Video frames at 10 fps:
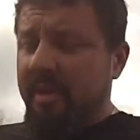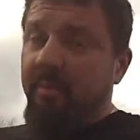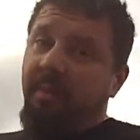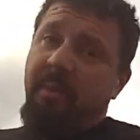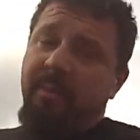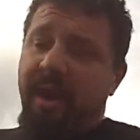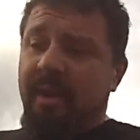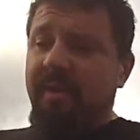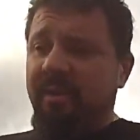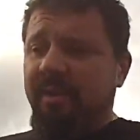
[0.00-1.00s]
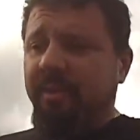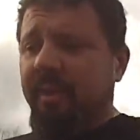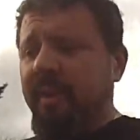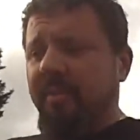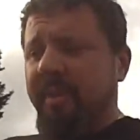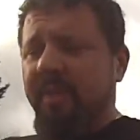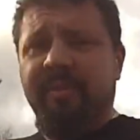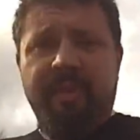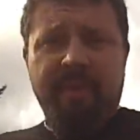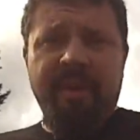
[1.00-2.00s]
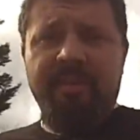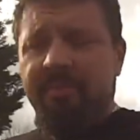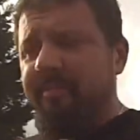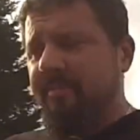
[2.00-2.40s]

and we'll be back. Just wanted to come down and say bye to him.